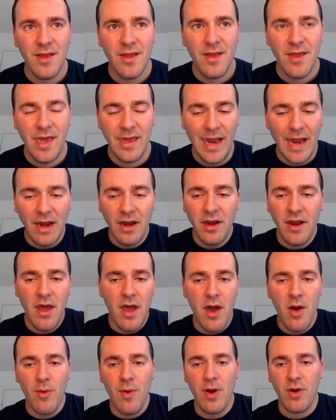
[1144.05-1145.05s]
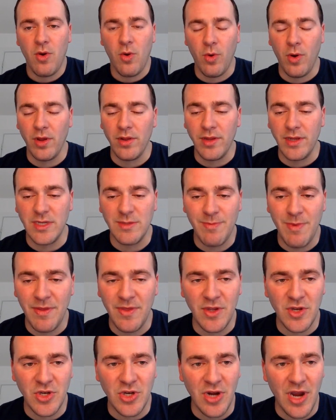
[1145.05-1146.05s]
And I don't know how well Corey Lee's been
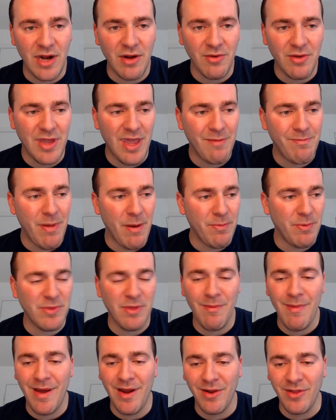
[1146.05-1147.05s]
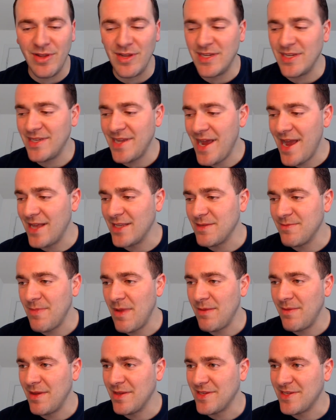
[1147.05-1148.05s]
this year. I don't keep up with the minor league stats.
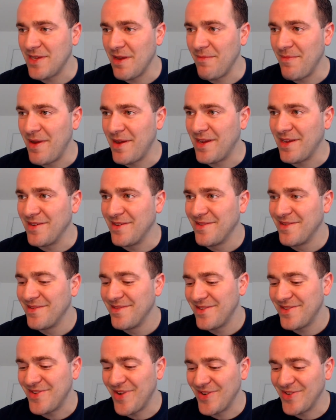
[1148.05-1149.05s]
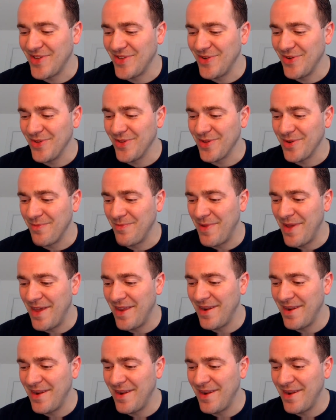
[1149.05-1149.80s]
Maybe it's something I can start to do a little bit.